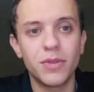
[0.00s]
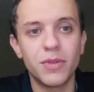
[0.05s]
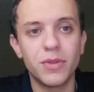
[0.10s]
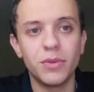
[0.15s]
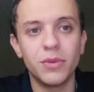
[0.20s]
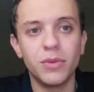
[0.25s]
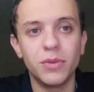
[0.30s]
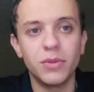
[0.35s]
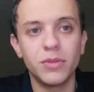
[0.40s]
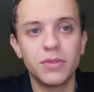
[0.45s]

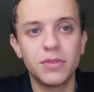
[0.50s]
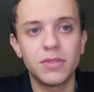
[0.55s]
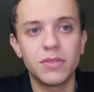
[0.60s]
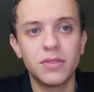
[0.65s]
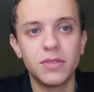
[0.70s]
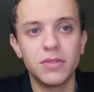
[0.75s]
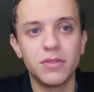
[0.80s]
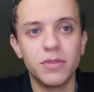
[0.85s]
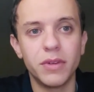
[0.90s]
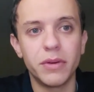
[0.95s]
thought
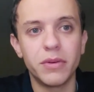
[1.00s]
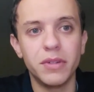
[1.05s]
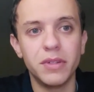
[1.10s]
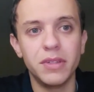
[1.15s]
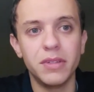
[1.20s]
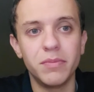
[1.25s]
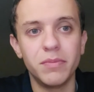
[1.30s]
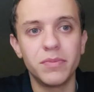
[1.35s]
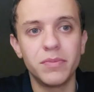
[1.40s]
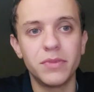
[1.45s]

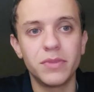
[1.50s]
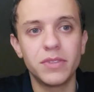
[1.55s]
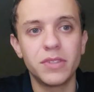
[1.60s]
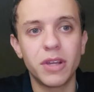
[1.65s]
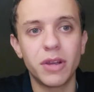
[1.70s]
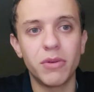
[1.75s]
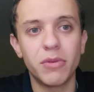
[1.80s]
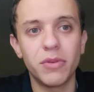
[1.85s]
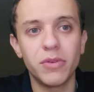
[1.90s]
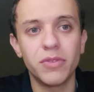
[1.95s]
very
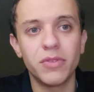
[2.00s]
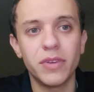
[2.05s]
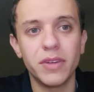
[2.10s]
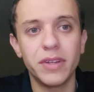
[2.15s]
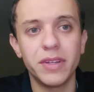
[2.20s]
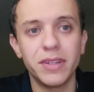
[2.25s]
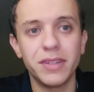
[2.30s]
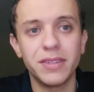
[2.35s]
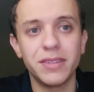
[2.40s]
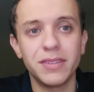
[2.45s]

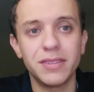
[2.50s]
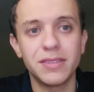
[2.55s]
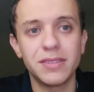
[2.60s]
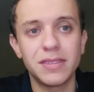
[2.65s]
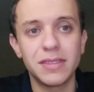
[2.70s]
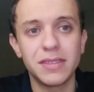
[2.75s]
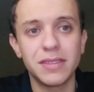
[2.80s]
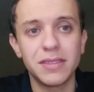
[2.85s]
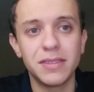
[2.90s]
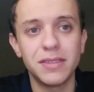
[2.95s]
terrifying and
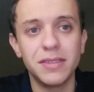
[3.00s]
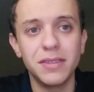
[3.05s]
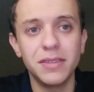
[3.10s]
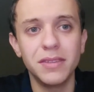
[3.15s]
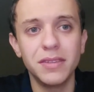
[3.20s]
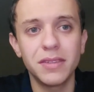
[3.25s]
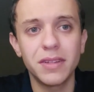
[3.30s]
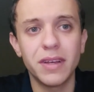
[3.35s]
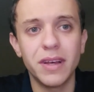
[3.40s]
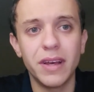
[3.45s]
sickening,
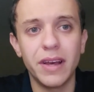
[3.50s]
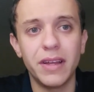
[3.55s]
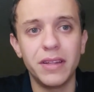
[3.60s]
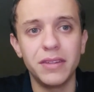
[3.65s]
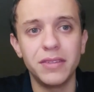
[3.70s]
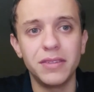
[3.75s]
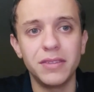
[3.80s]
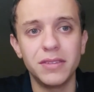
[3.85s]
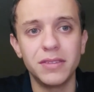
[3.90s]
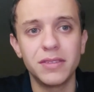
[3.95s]

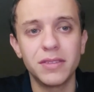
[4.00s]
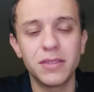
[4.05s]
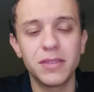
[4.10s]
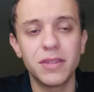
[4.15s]
and